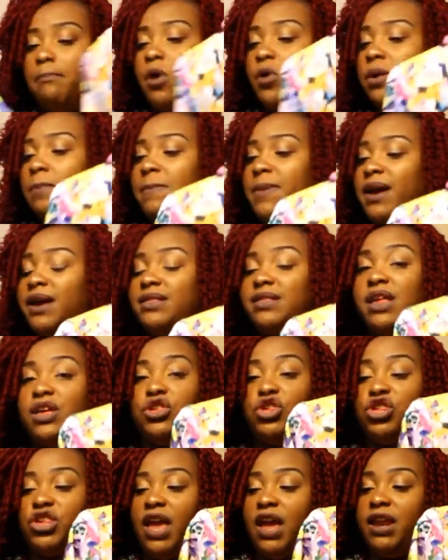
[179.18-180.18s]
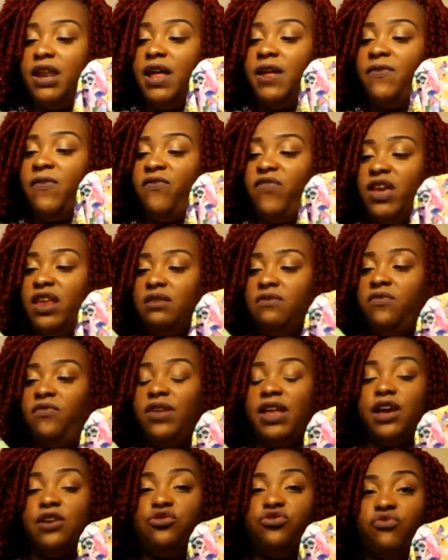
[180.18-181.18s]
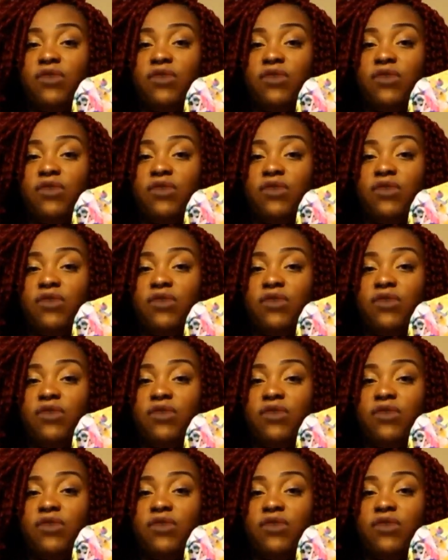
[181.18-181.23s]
Moto Mix Shayna Fit and Flare